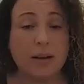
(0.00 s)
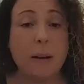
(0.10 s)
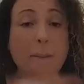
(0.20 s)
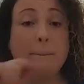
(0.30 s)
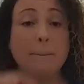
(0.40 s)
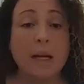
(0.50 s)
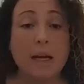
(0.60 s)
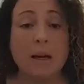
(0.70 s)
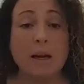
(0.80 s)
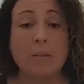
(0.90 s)

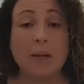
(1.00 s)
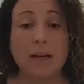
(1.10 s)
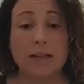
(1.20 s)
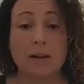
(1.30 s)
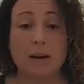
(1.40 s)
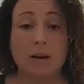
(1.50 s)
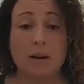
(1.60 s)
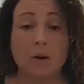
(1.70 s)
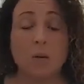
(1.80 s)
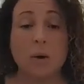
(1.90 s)
Me play
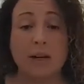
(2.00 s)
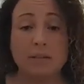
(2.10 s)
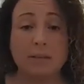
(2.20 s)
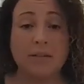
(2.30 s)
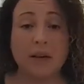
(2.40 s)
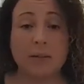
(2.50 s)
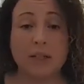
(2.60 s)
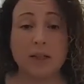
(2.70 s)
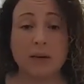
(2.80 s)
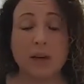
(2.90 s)
soccer. What is my family
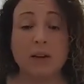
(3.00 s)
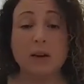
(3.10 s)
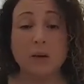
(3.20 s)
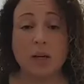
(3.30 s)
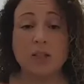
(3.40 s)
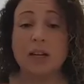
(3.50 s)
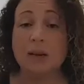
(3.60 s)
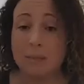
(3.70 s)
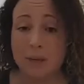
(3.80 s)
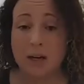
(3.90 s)
doing? They're
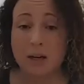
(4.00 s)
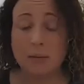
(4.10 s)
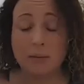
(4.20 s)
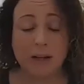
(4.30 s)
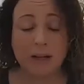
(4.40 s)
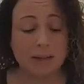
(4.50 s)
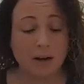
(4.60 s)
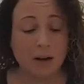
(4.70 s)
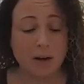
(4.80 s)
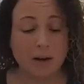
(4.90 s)
watching me play
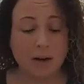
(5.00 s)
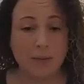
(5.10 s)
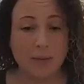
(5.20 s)
soccer.